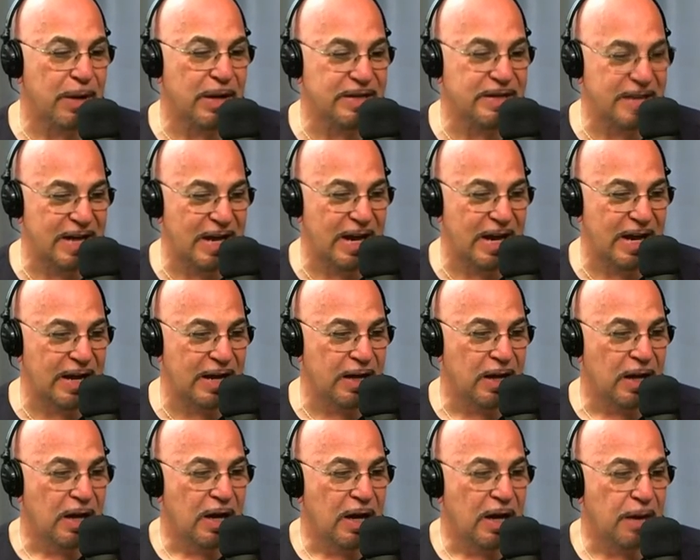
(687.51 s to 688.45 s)
By
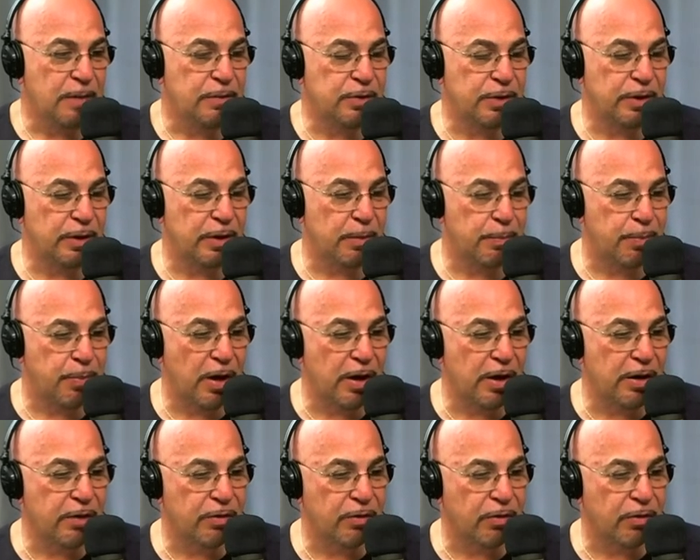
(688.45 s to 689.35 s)
day, I'm doing a bar